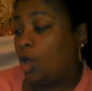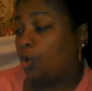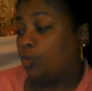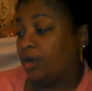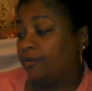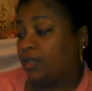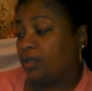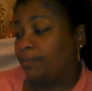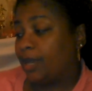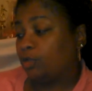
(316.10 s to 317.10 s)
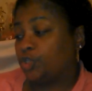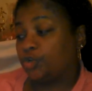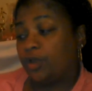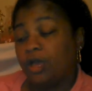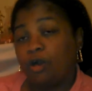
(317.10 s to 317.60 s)
Worrying about
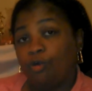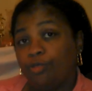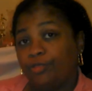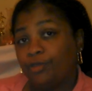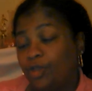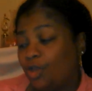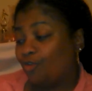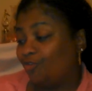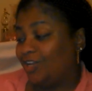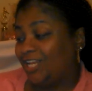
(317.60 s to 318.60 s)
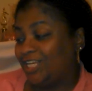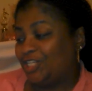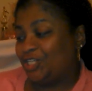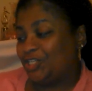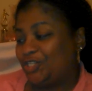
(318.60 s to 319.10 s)
your health,
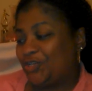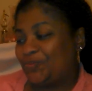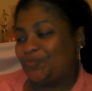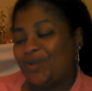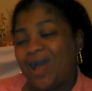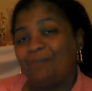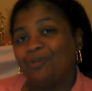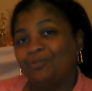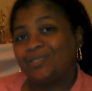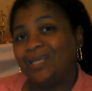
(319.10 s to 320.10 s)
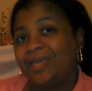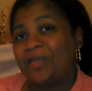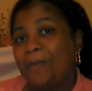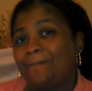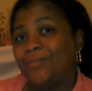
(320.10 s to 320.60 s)
relationship problems,
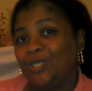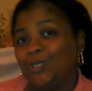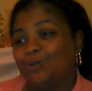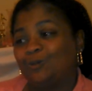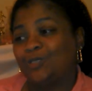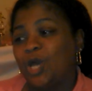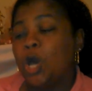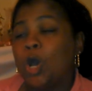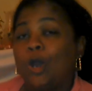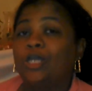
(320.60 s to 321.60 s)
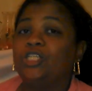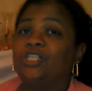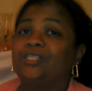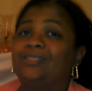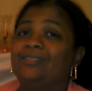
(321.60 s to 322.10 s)
and bills are
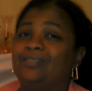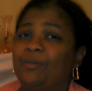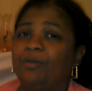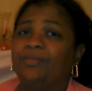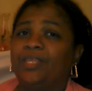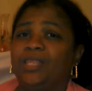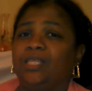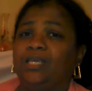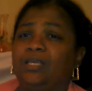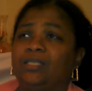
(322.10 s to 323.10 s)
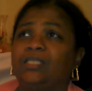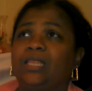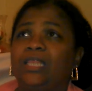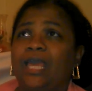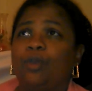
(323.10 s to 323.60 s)
just some of the things
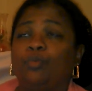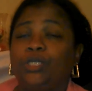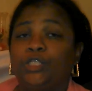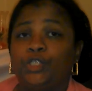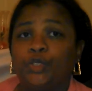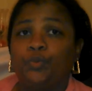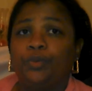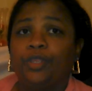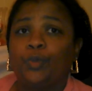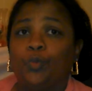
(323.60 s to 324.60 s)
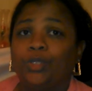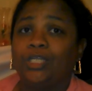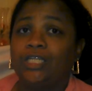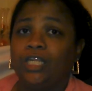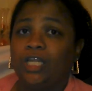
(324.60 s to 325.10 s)
that we deal with on
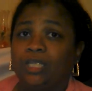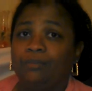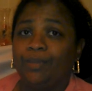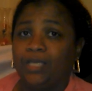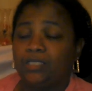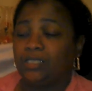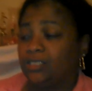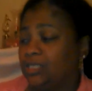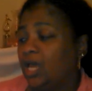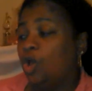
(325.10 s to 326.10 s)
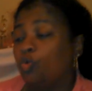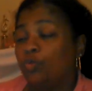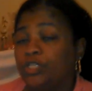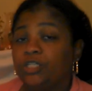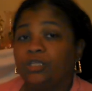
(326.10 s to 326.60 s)
a daily basis,
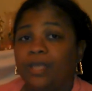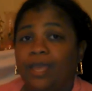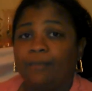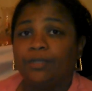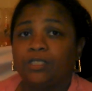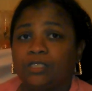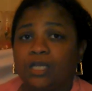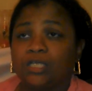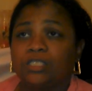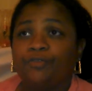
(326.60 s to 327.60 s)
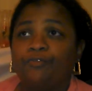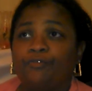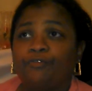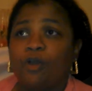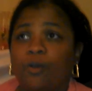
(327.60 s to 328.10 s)
which inhibits
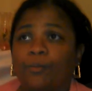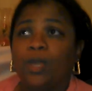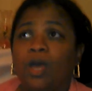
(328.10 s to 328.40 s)
us from